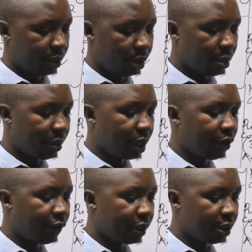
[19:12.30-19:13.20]
Remember that the
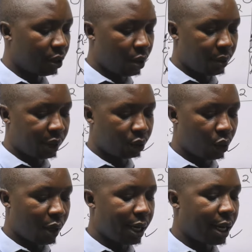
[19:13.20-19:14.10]
first requirement, we
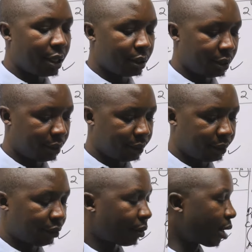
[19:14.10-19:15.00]
were done
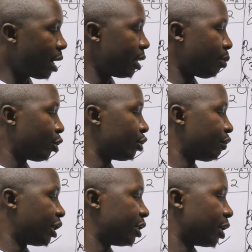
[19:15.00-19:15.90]
at the point of
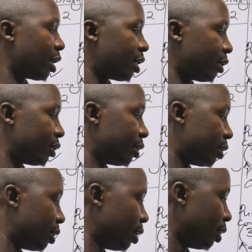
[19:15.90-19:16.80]
getting 1,000.
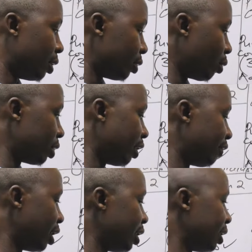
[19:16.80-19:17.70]
So what I've
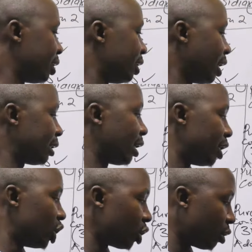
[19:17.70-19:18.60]
done here is just
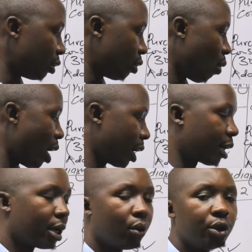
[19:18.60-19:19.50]
additional
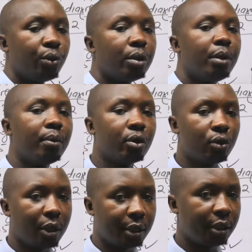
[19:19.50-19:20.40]
work, which will be able
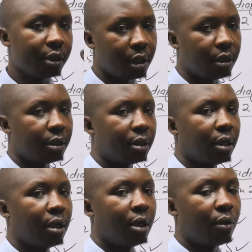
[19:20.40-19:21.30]
to assist us
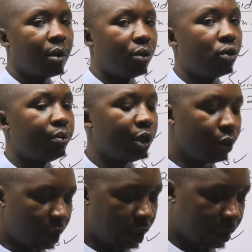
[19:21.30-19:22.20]
when we will be
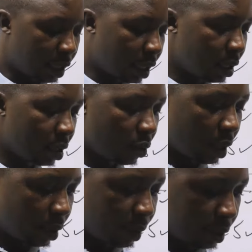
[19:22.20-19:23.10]
doing the second requirement,